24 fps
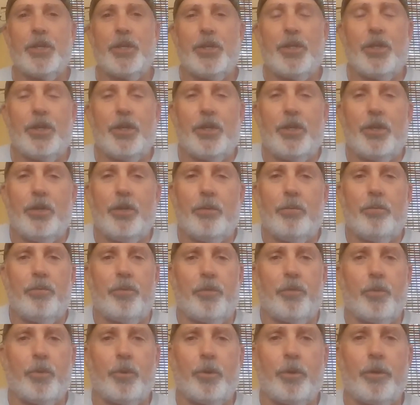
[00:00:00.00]
that you didn't know
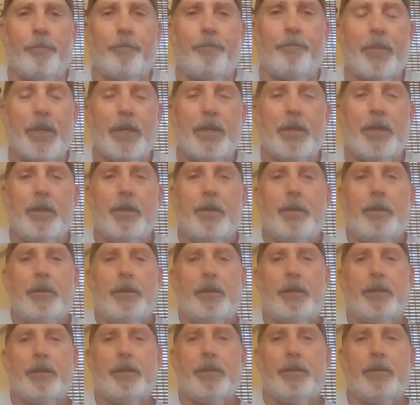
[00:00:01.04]
before
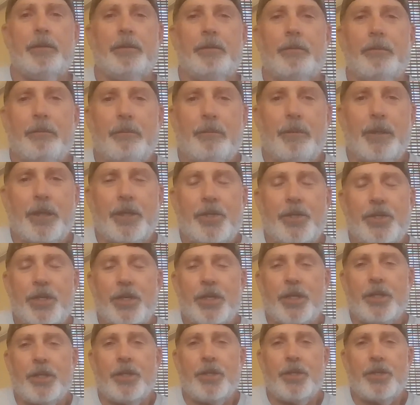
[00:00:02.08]
and like i
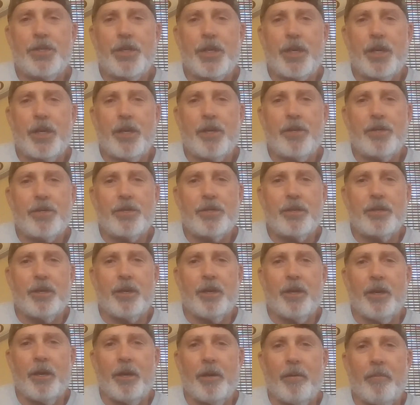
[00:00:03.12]
said in this case
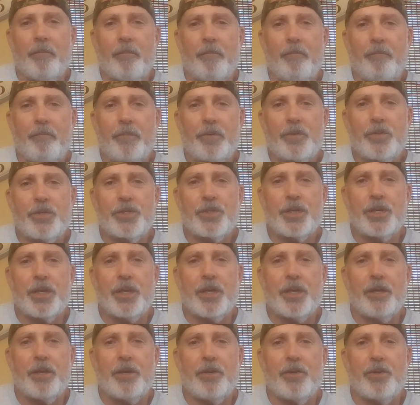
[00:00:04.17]
um, since
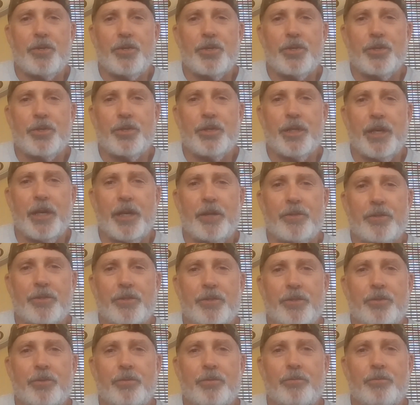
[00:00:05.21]
i understood how
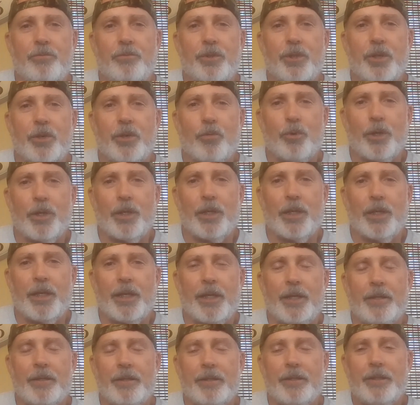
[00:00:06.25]
to you know
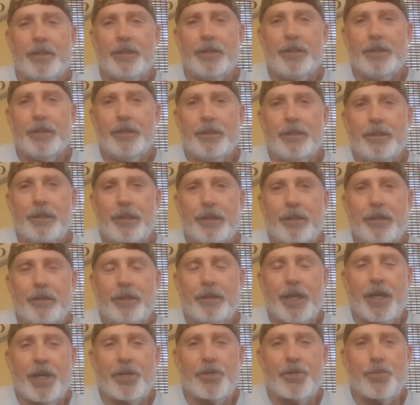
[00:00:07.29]
relight a
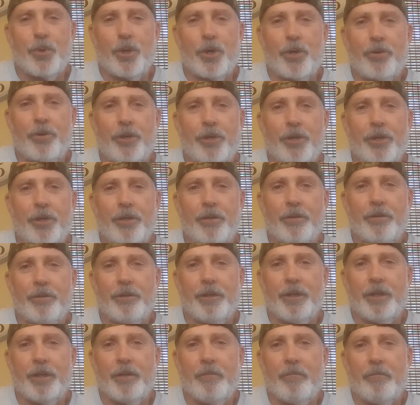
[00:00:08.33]
gas water heater
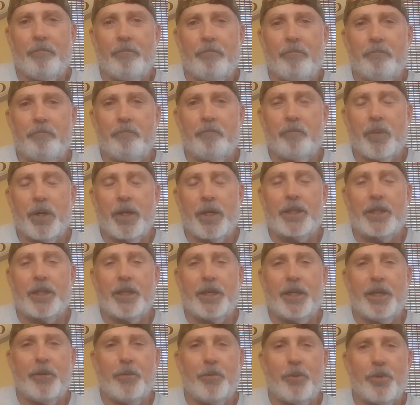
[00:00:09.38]
um, my
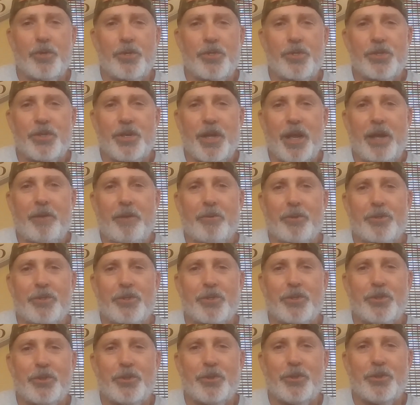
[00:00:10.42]
client was able
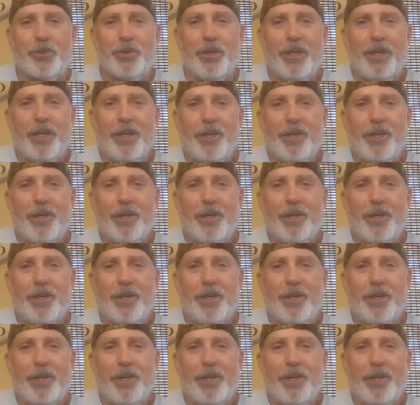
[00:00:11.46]
to